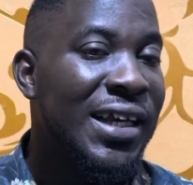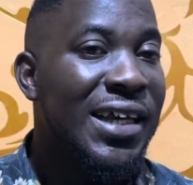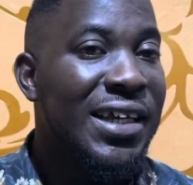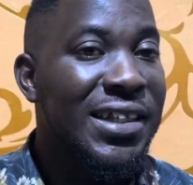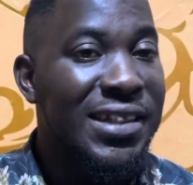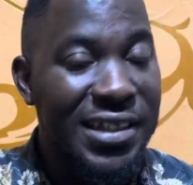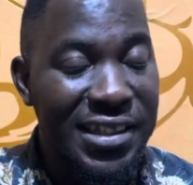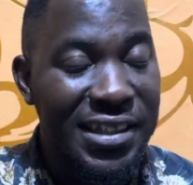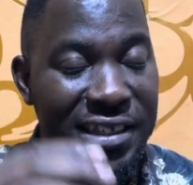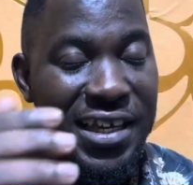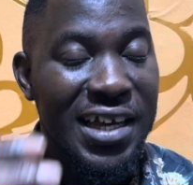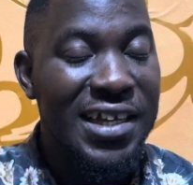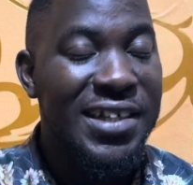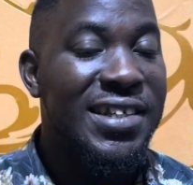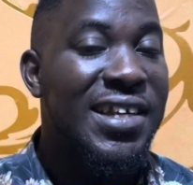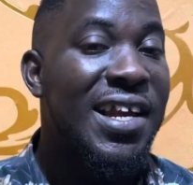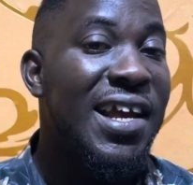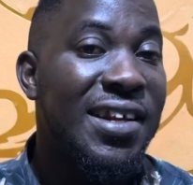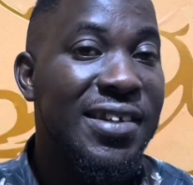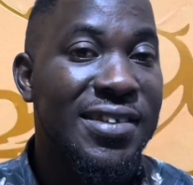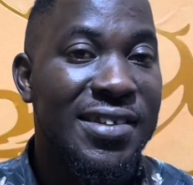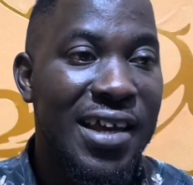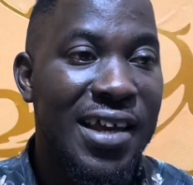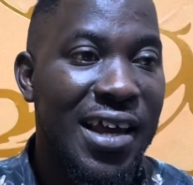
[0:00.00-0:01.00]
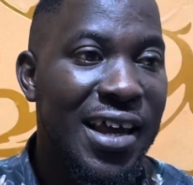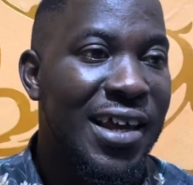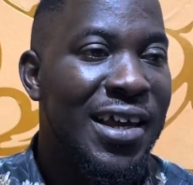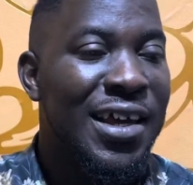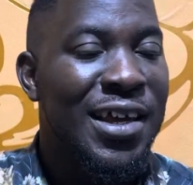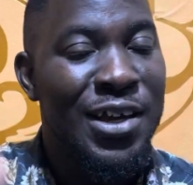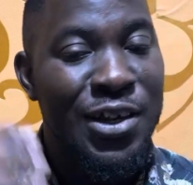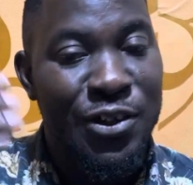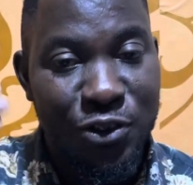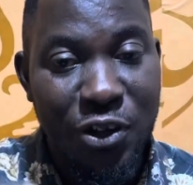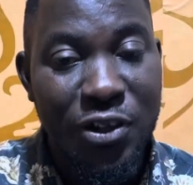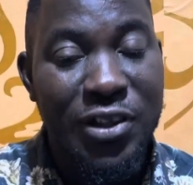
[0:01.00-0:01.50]
Into the chair say
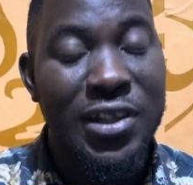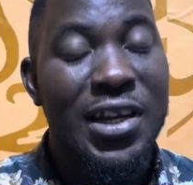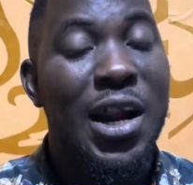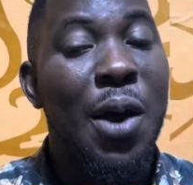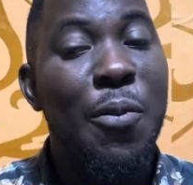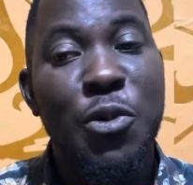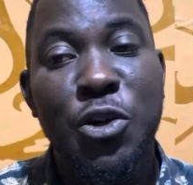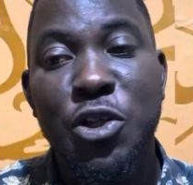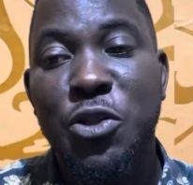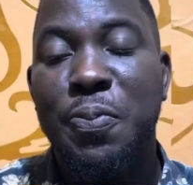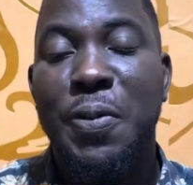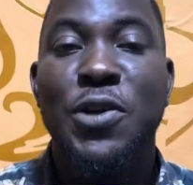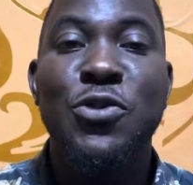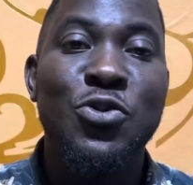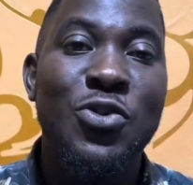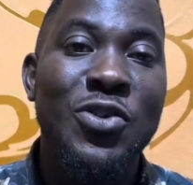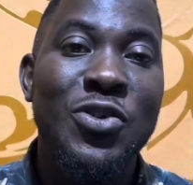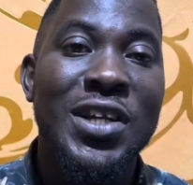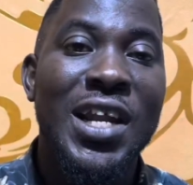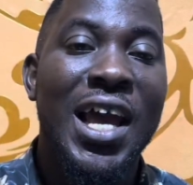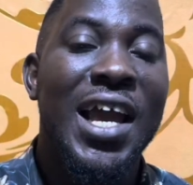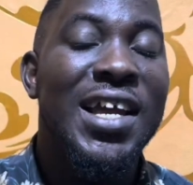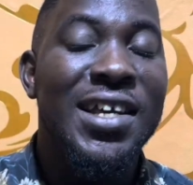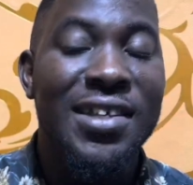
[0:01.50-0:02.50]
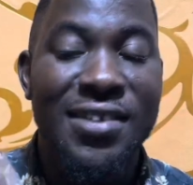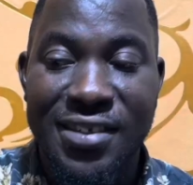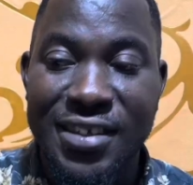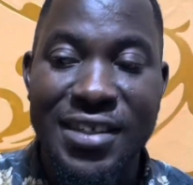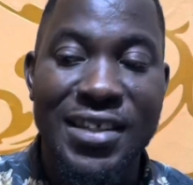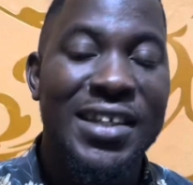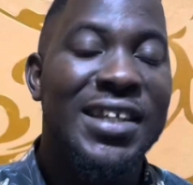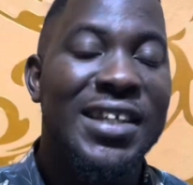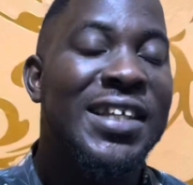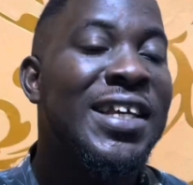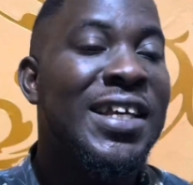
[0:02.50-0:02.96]
Tottenham Hotspur so nice